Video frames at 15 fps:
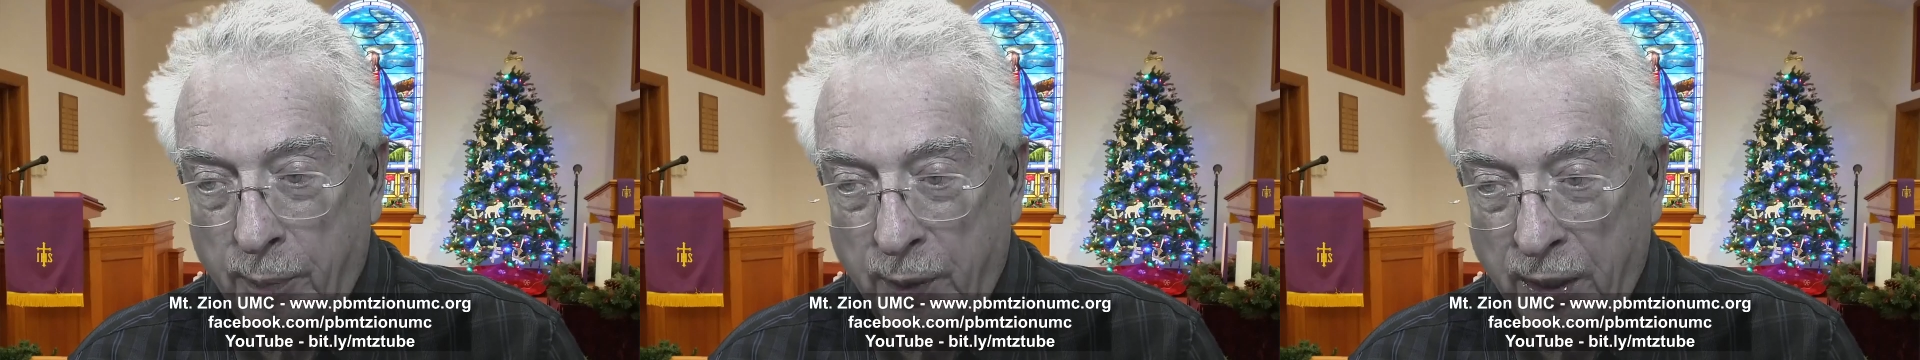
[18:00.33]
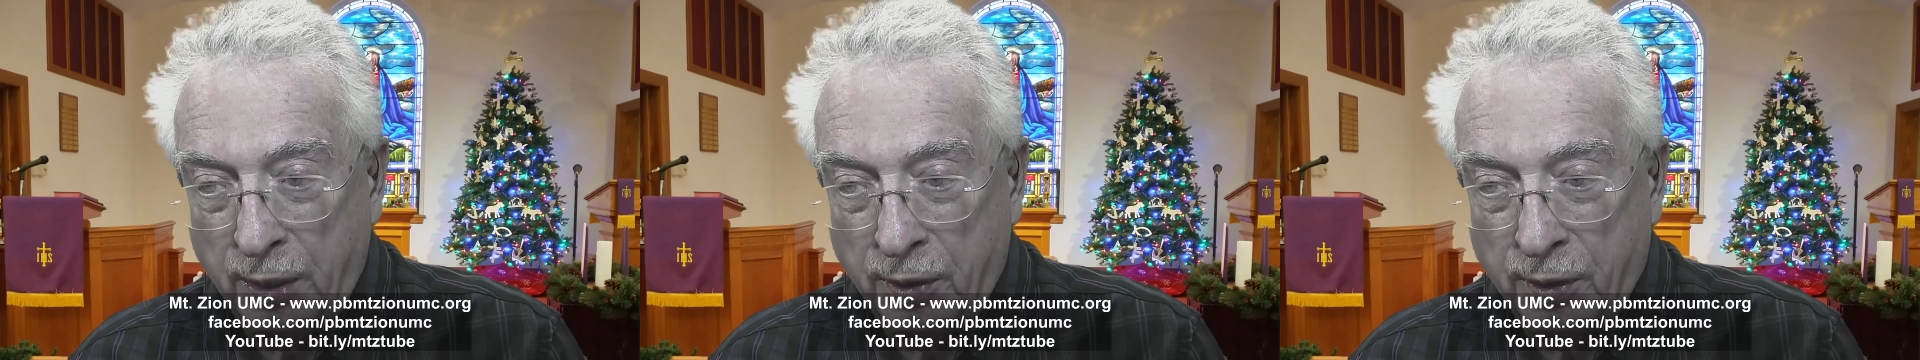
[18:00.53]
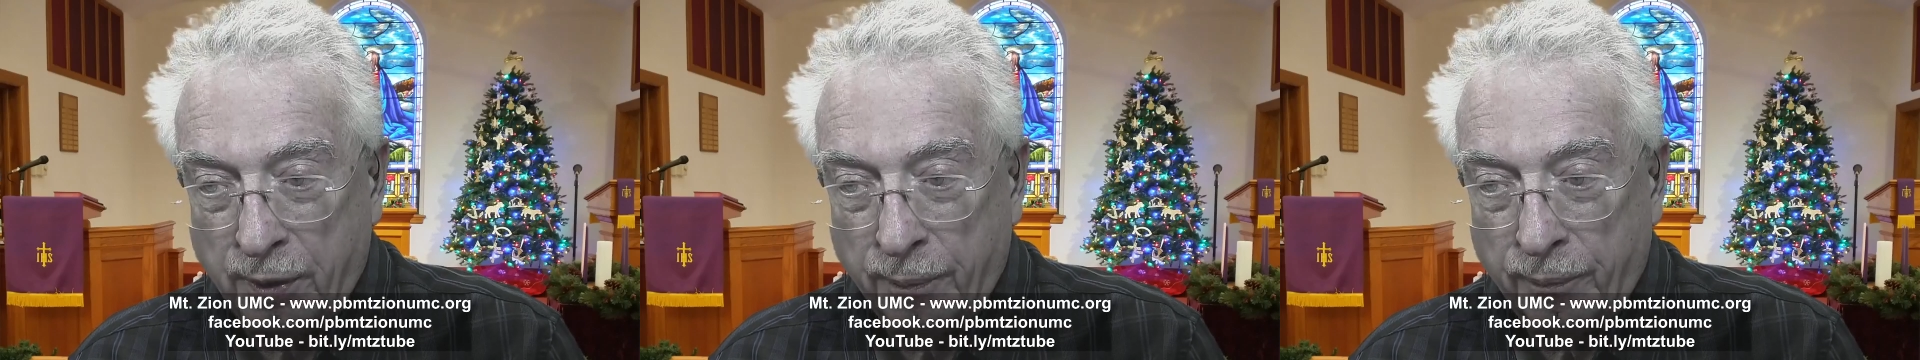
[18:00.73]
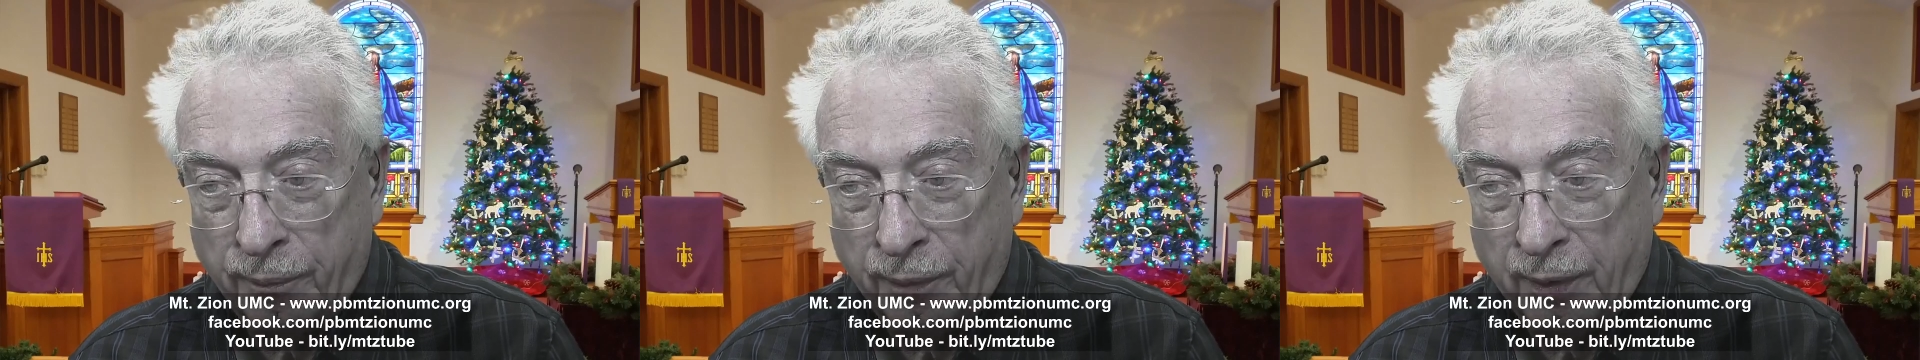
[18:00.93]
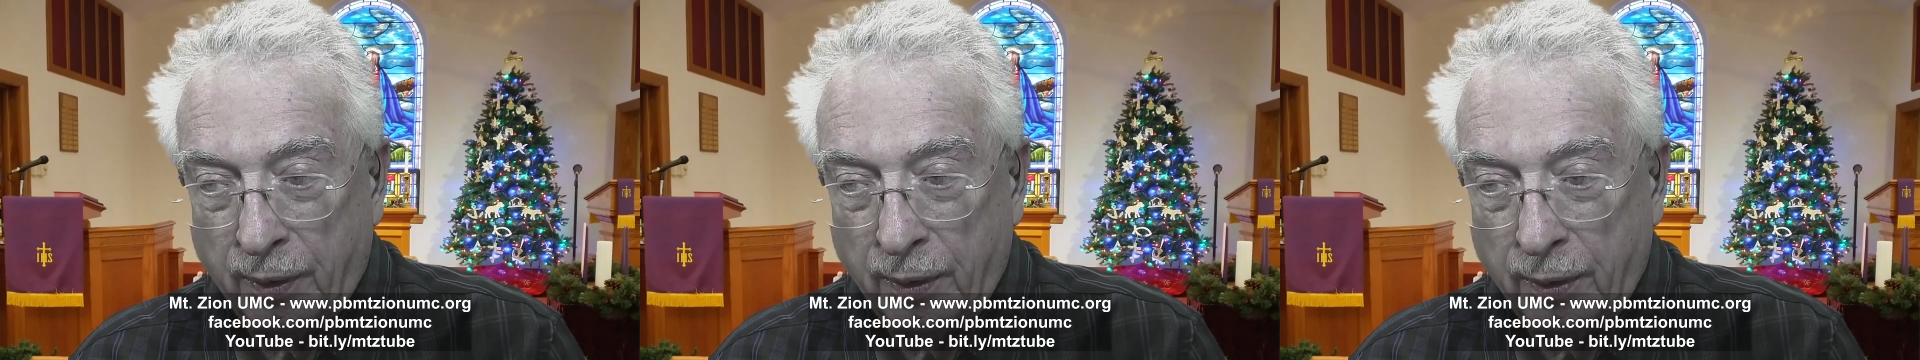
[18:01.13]
peace.
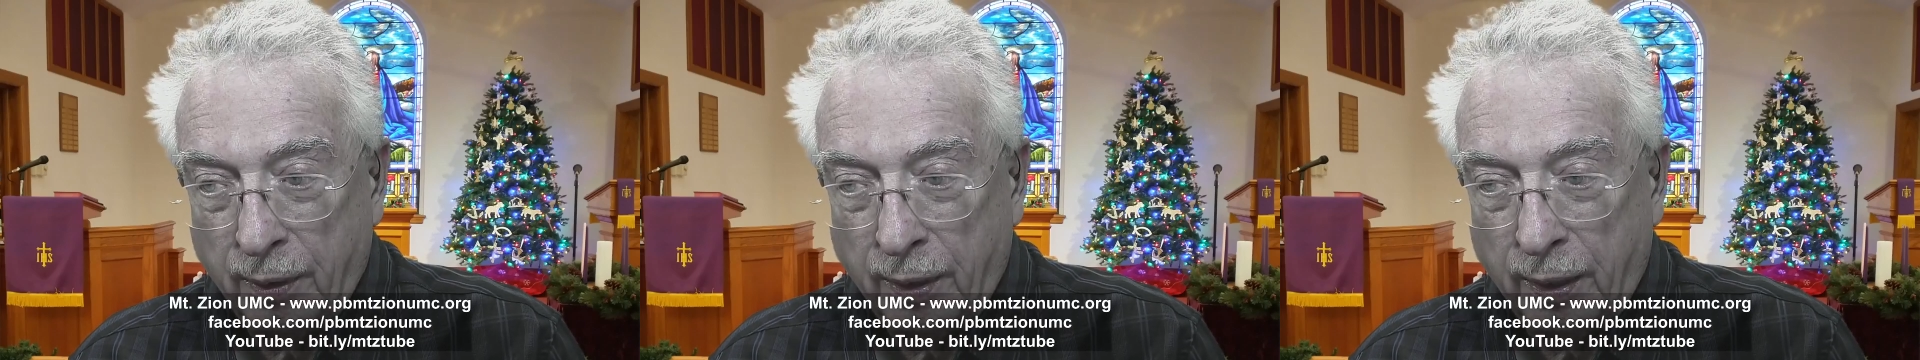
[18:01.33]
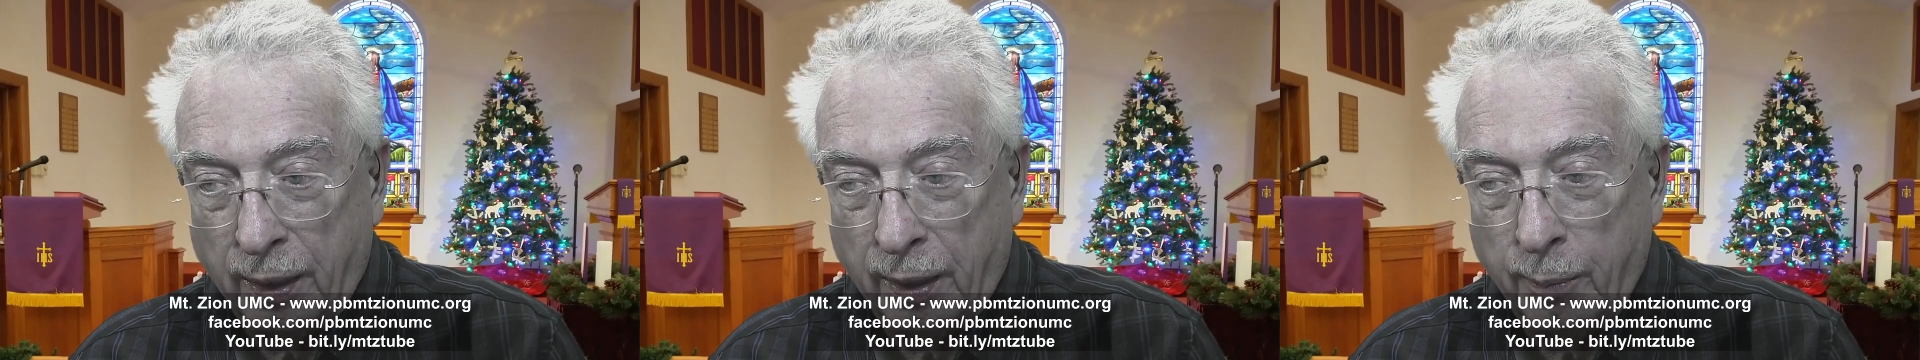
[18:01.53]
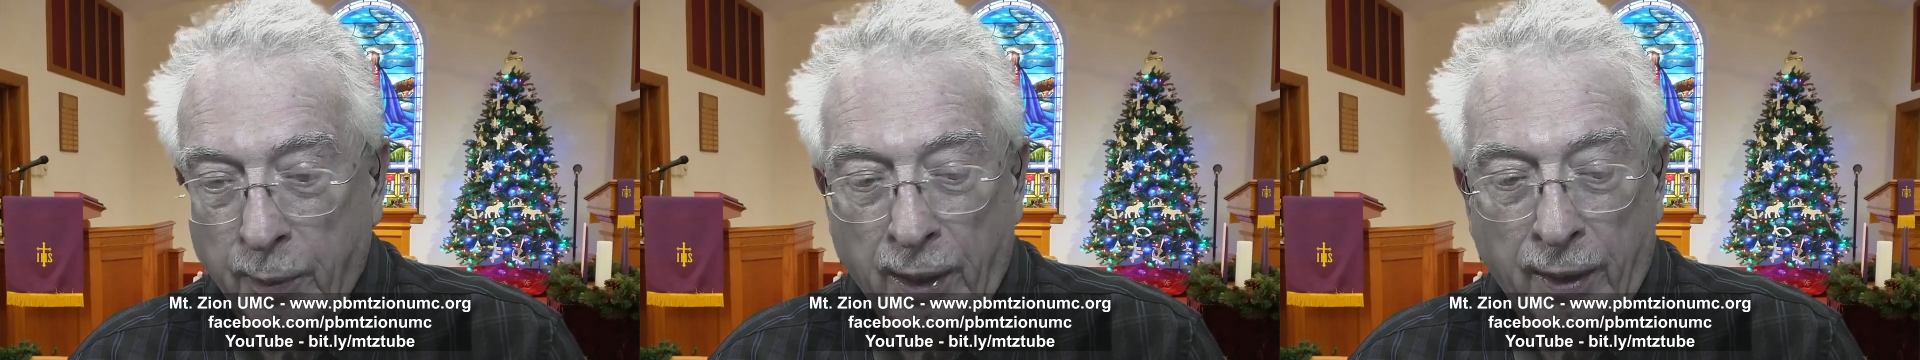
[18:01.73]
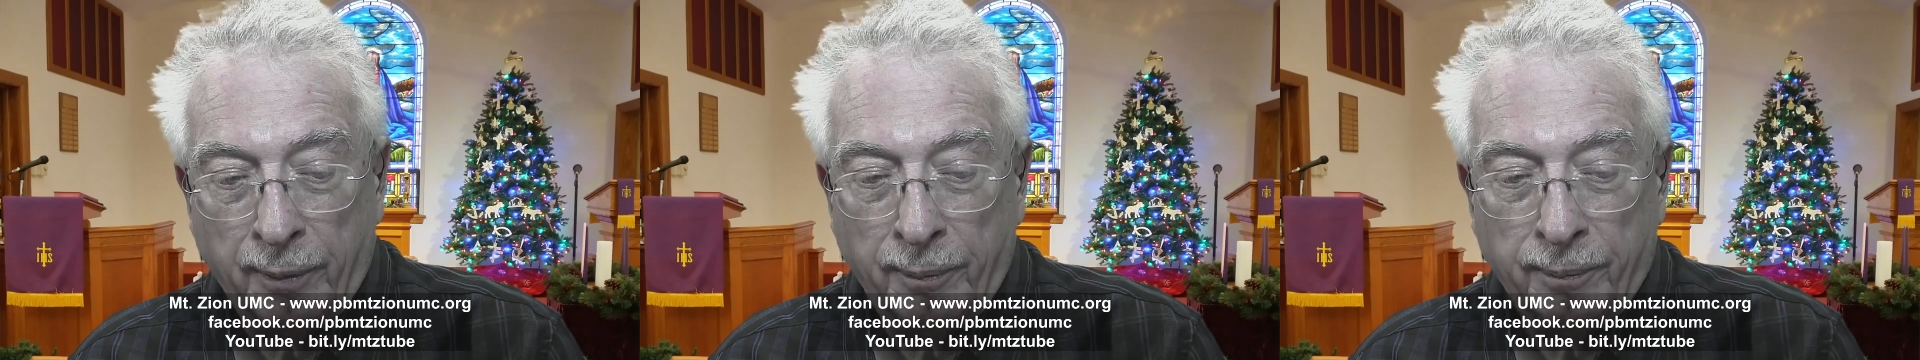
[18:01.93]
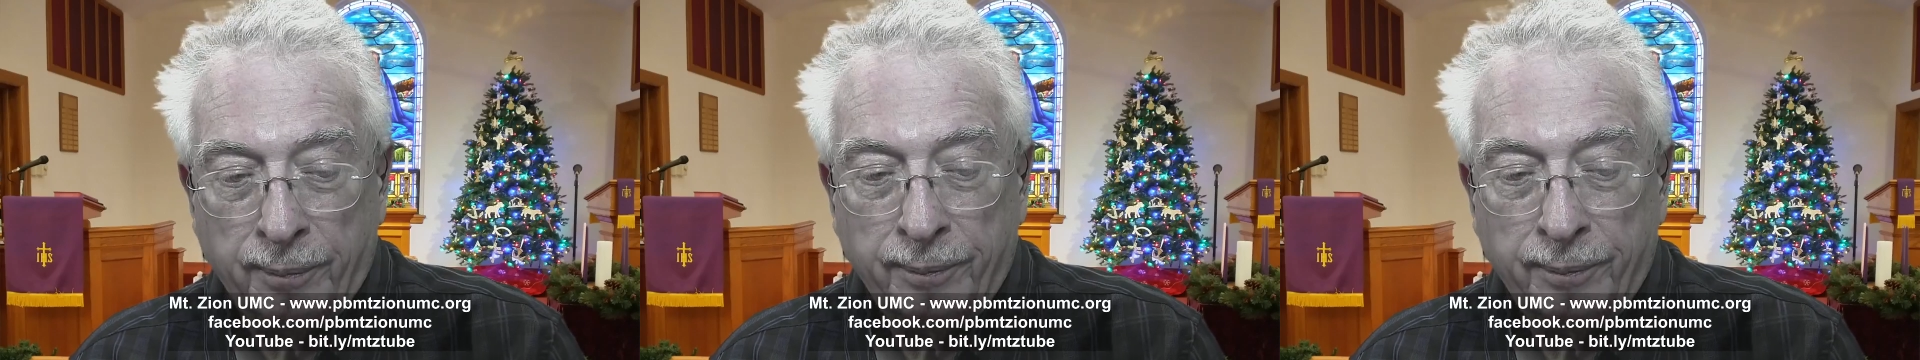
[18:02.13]
Amen.